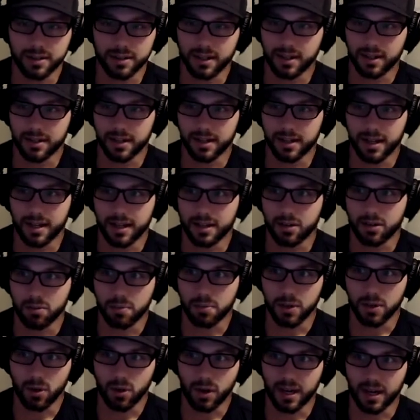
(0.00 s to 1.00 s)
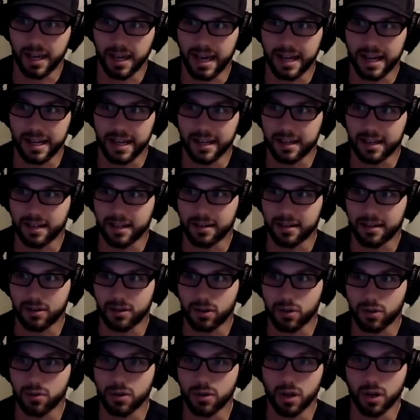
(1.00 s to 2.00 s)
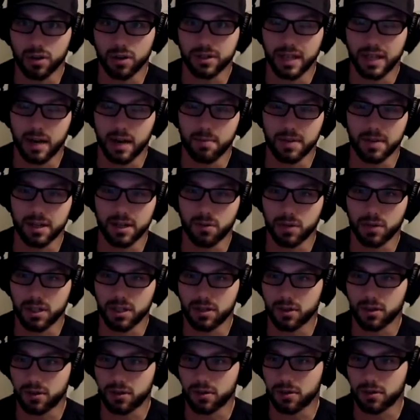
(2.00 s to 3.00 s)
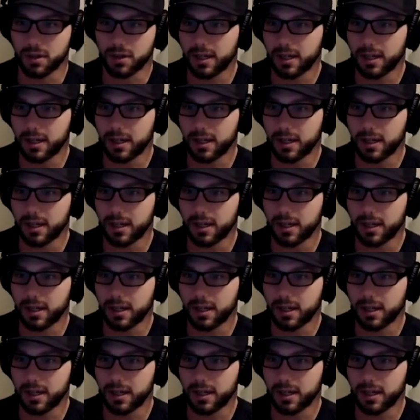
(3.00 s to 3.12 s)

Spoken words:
and it'll be organic, and who knows how many we do.